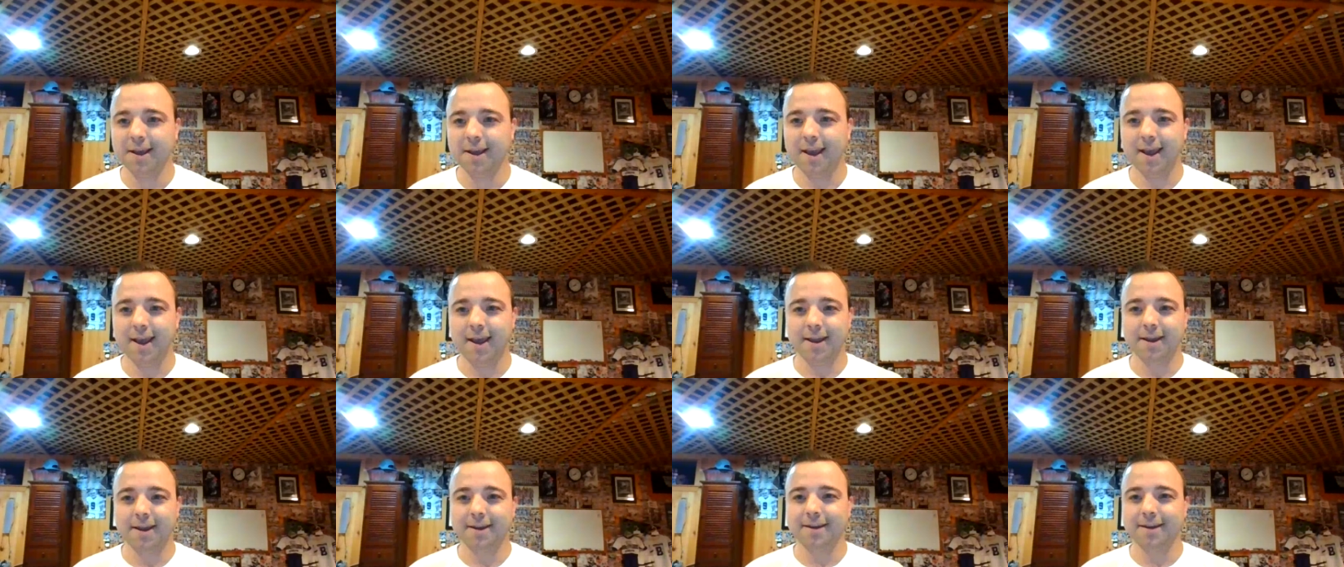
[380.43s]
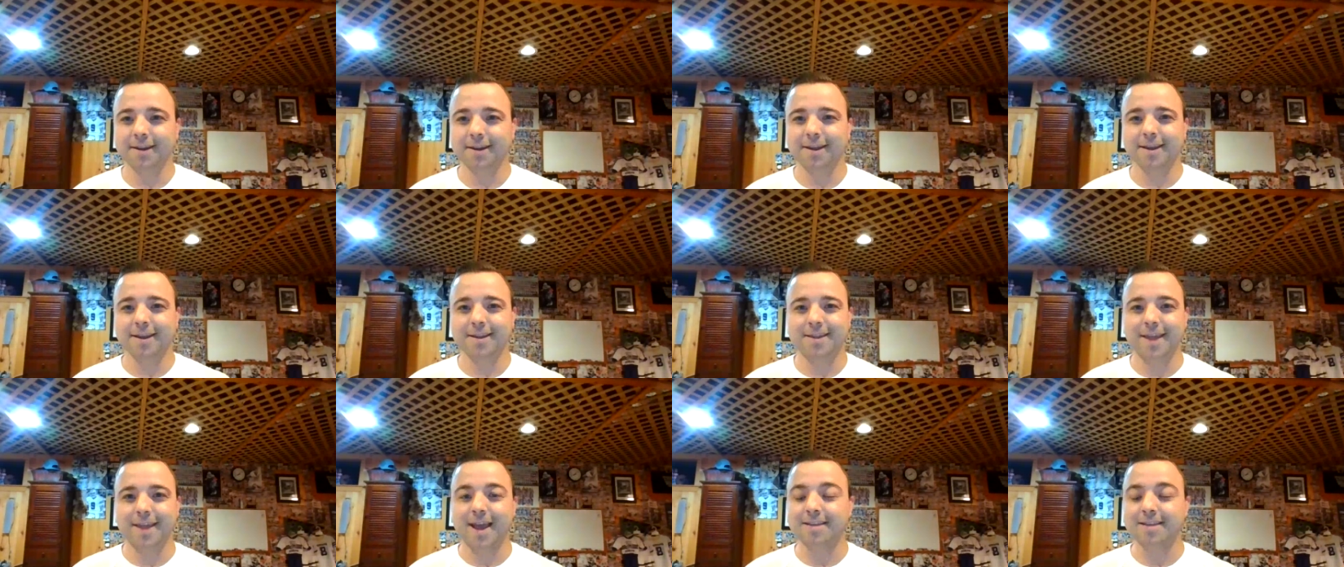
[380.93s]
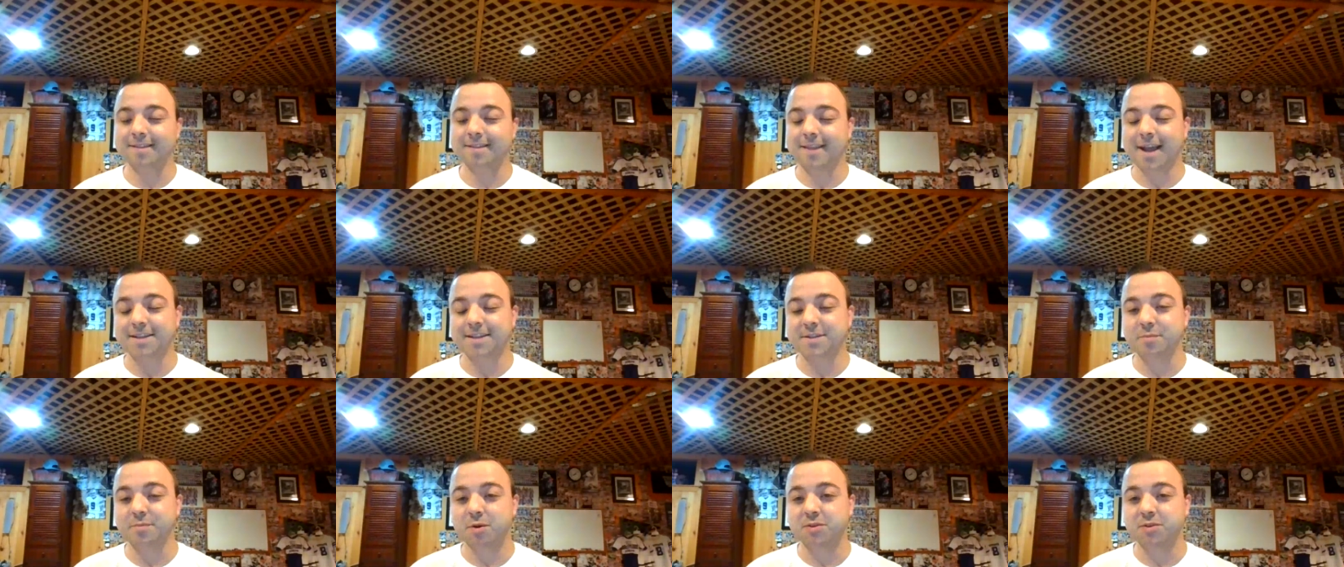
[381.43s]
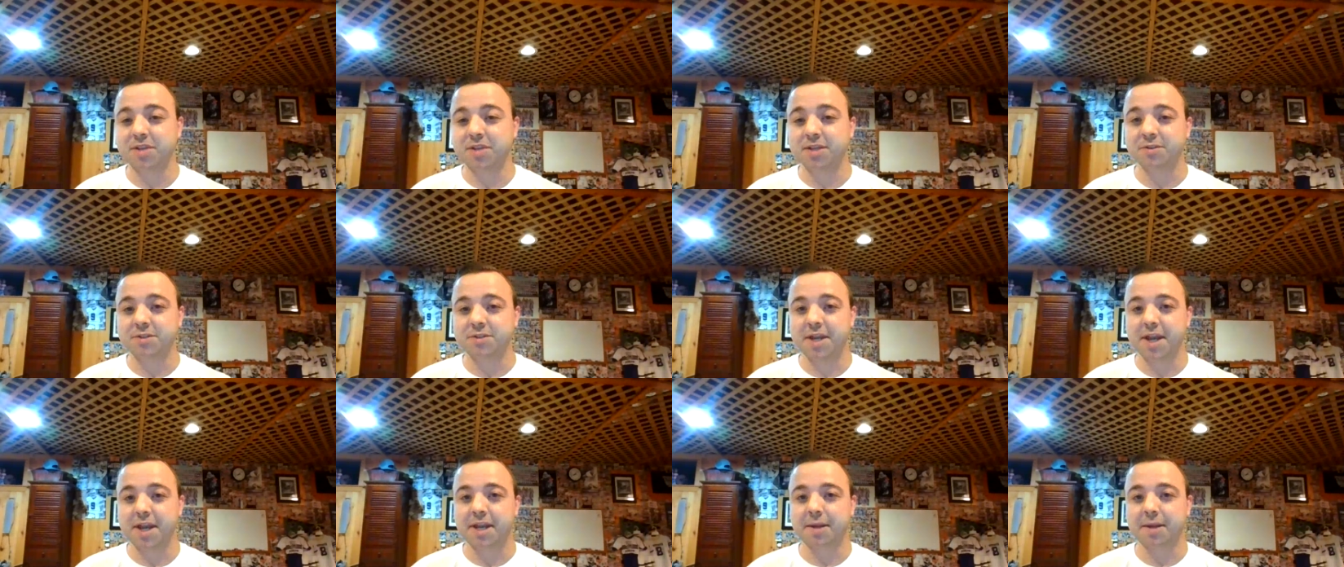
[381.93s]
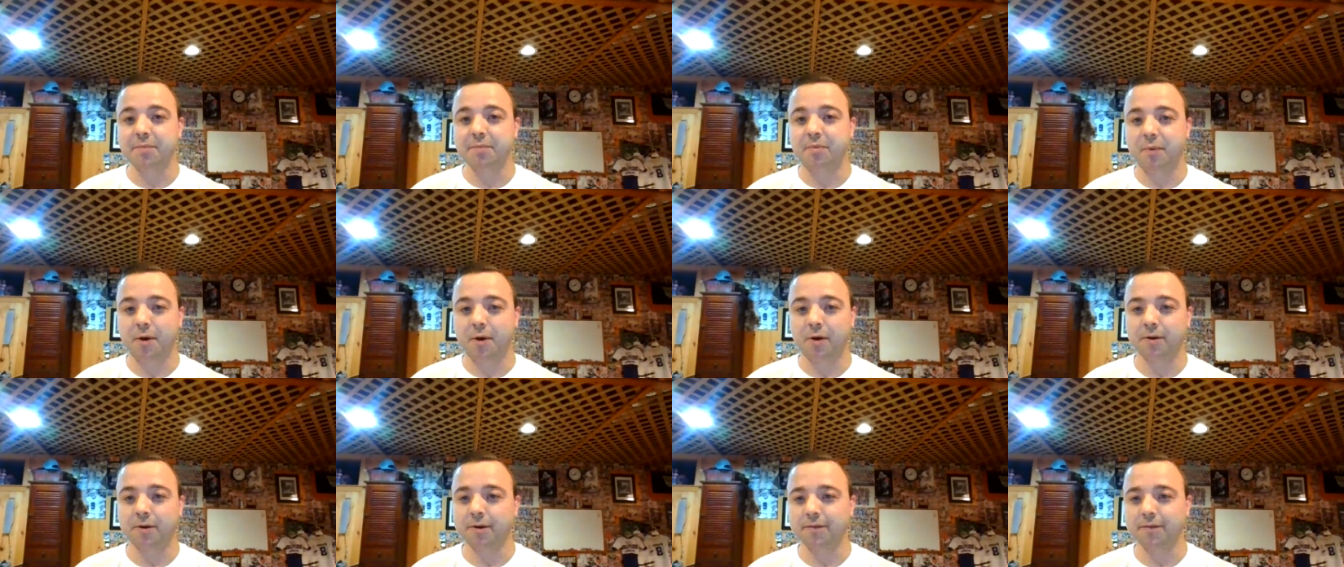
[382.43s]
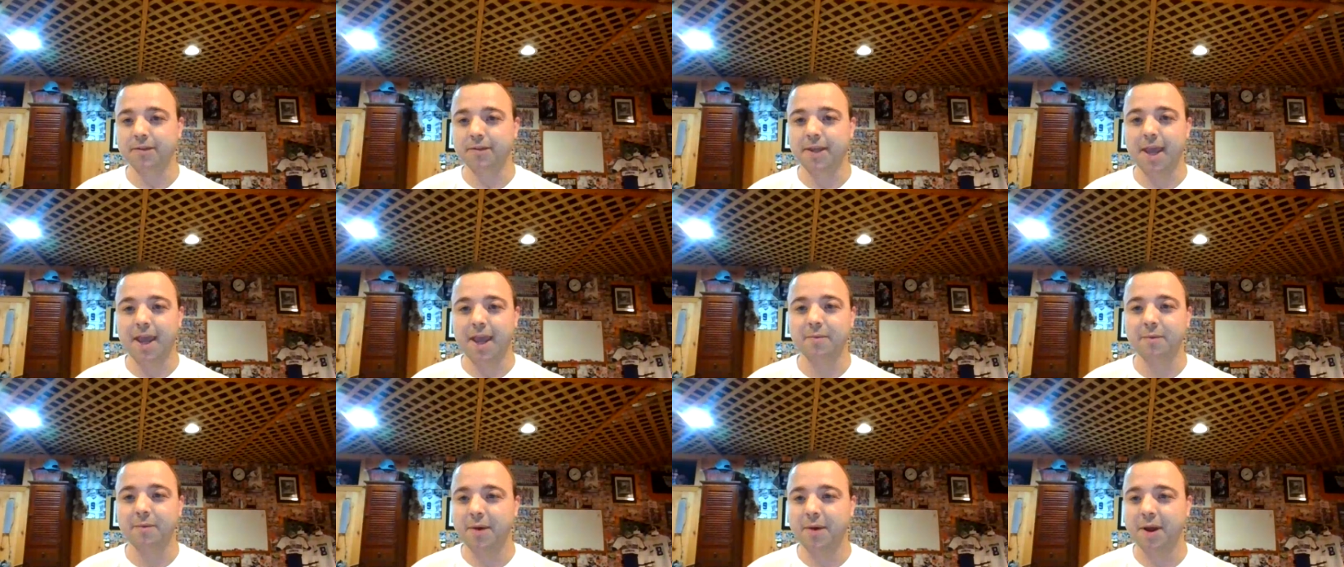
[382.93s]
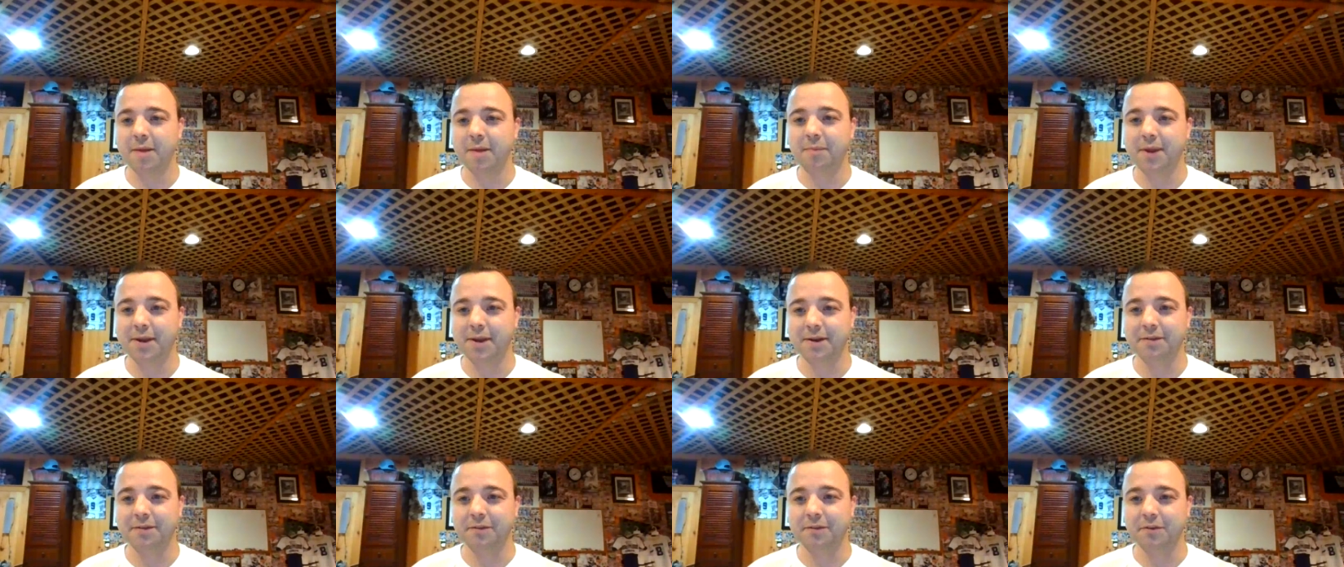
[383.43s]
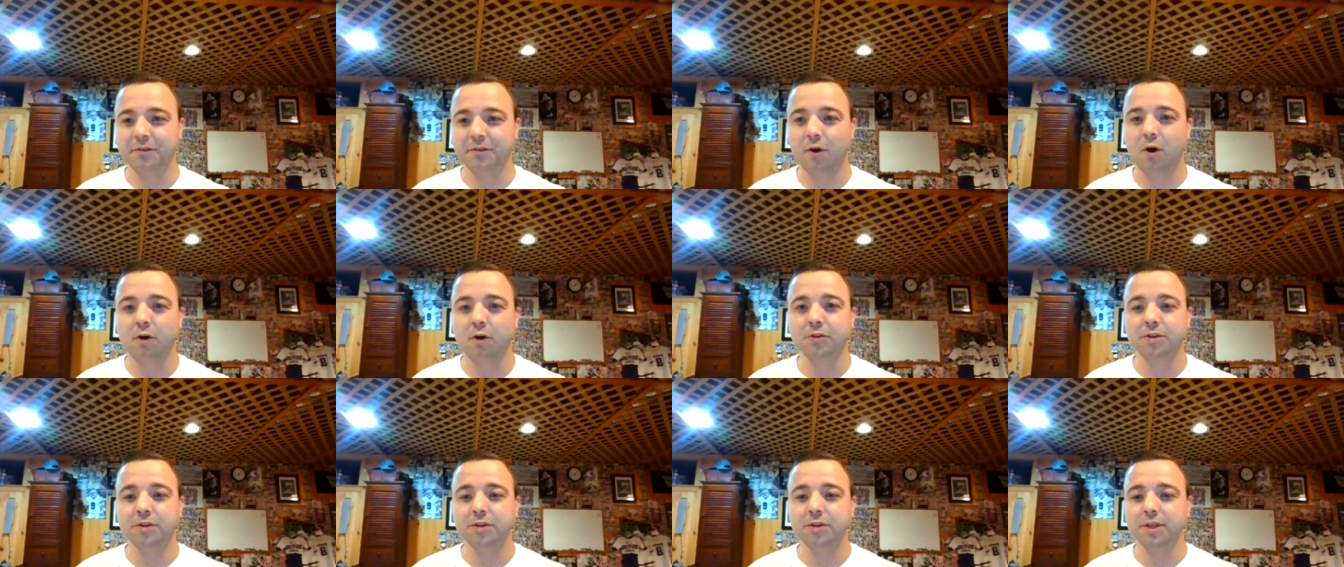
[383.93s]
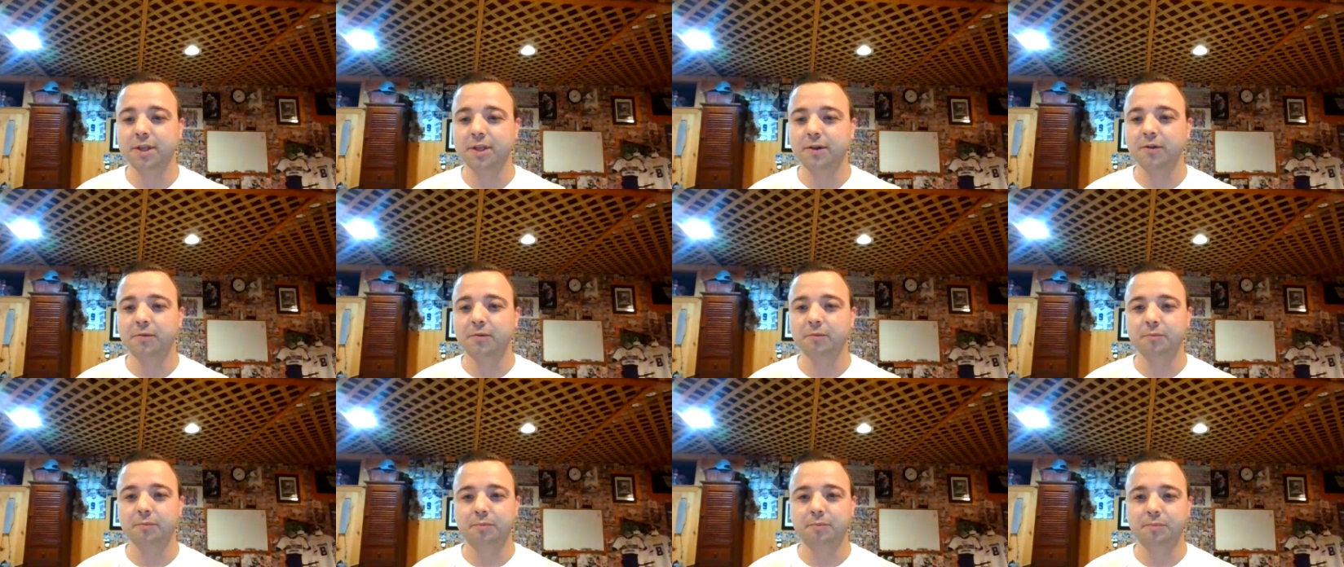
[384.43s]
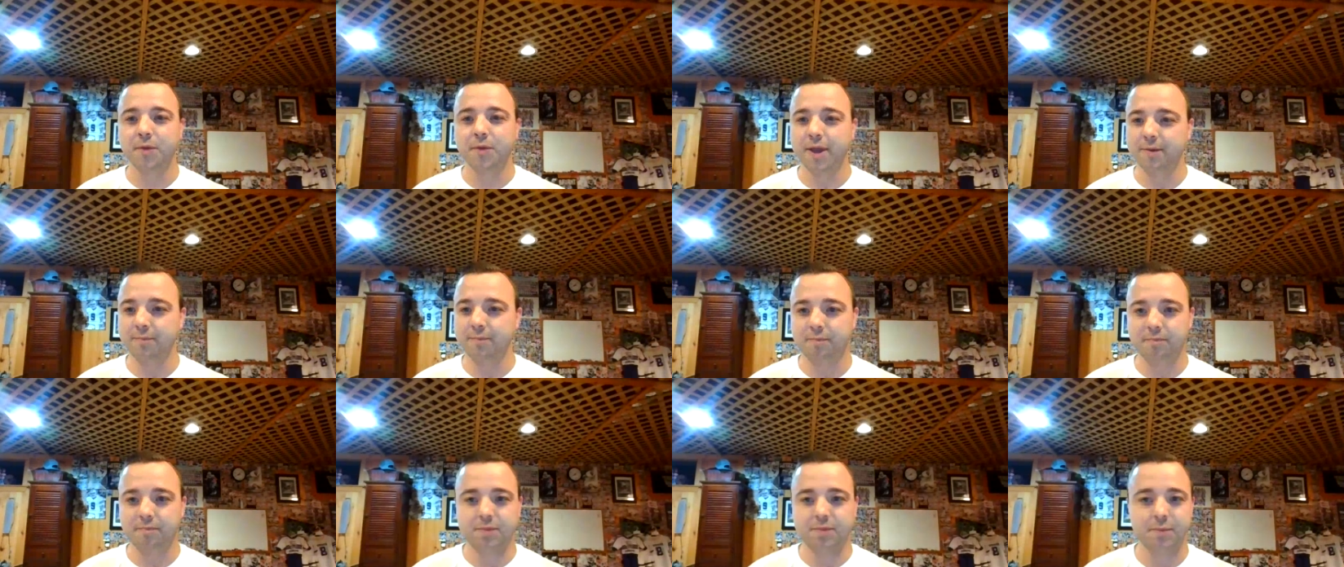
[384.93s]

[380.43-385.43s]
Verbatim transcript: And that that's the most entertaining part of the game in my opinion is just all the little like